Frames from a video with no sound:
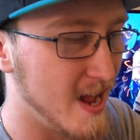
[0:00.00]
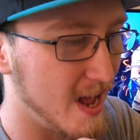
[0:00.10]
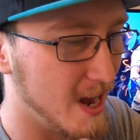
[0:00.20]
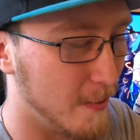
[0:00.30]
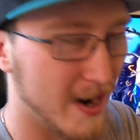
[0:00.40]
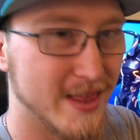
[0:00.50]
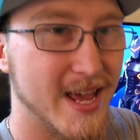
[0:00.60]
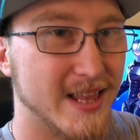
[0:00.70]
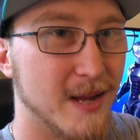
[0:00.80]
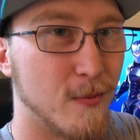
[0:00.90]
I want to
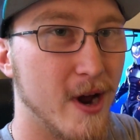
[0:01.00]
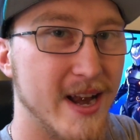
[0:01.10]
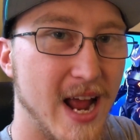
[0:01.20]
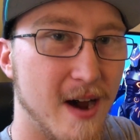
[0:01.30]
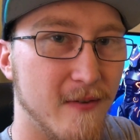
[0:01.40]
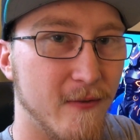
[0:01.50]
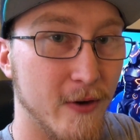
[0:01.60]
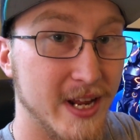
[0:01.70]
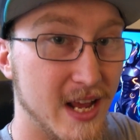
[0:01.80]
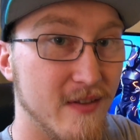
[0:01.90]
thank them right now
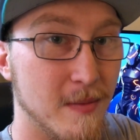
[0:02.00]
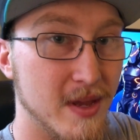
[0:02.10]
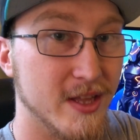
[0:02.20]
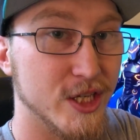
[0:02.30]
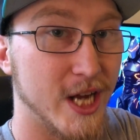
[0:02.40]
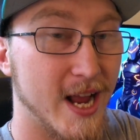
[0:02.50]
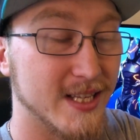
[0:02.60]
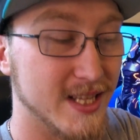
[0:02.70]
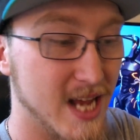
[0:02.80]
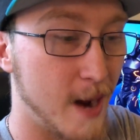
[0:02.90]
for giving me the
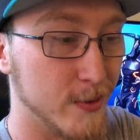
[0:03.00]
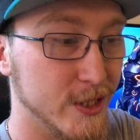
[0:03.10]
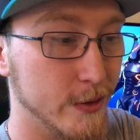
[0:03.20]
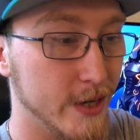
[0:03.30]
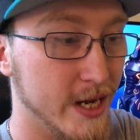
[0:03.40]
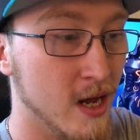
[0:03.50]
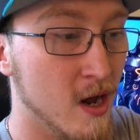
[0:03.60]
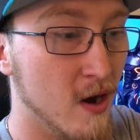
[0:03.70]
chance and the opportunity